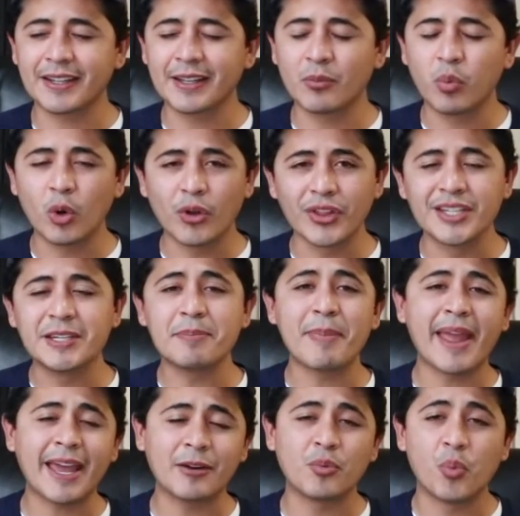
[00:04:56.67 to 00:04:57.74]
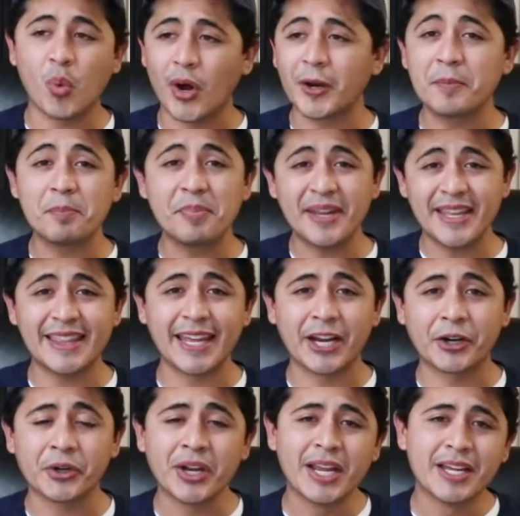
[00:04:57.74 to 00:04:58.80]
Will the demand be
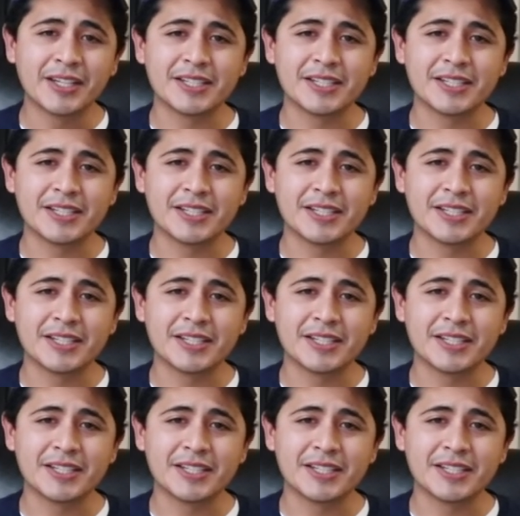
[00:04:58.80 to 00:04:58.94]
there